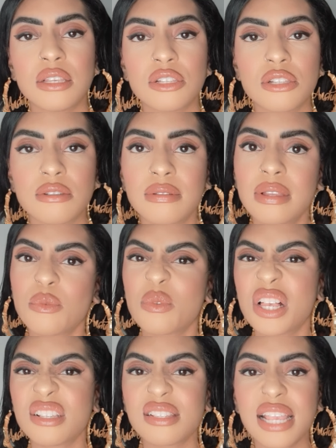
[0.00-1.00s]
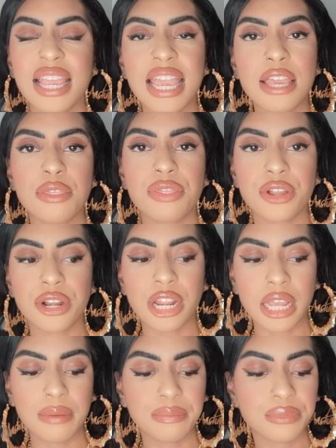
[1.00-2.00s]
well, I'll say
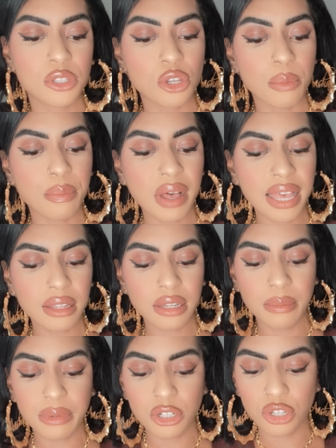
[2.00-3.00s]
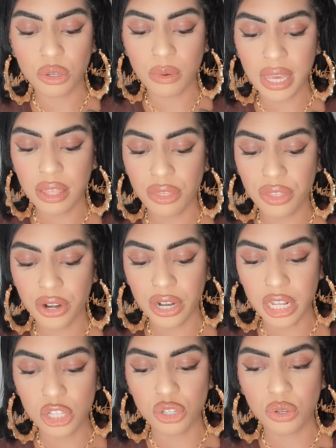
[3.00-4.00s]
8.30. So pile number two,
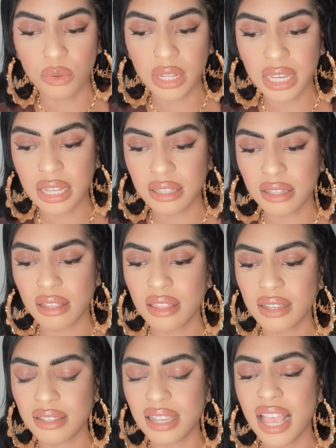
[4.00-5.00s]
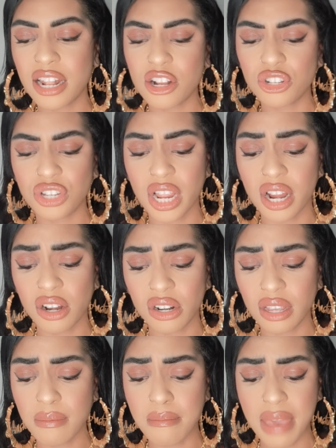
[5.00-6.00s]
8.30, tuning into this energy. I
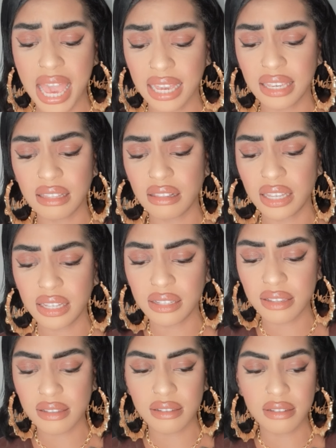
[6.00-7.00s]
heard immaculate.